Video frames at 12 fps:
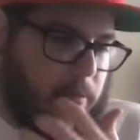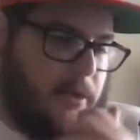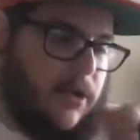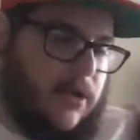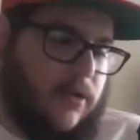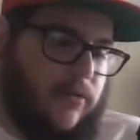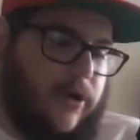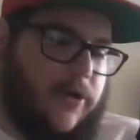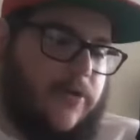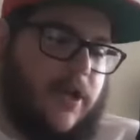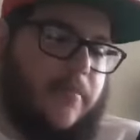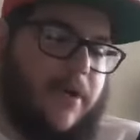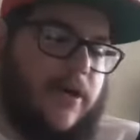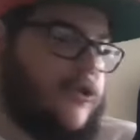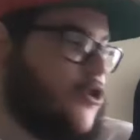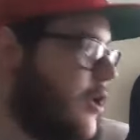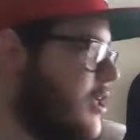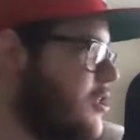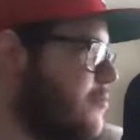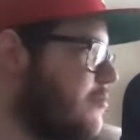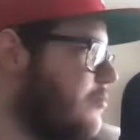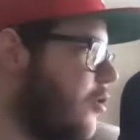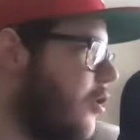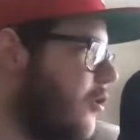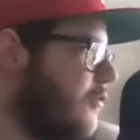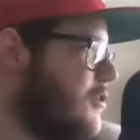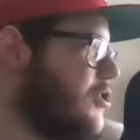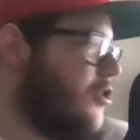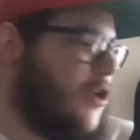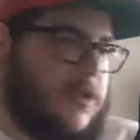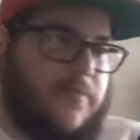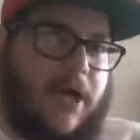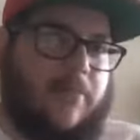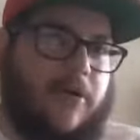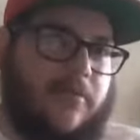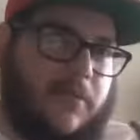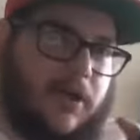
But when you think about it, all of his songs pop off.